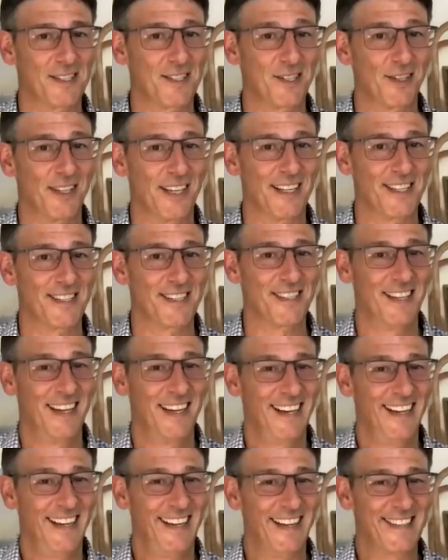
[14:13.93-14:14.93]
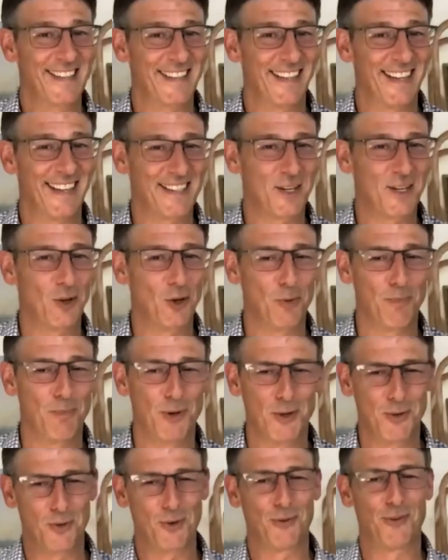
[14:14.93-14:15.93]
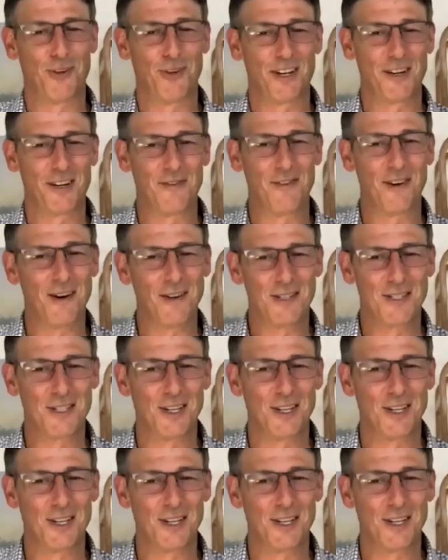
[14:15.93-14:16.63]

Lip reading: So that's an old mutual friend of ours.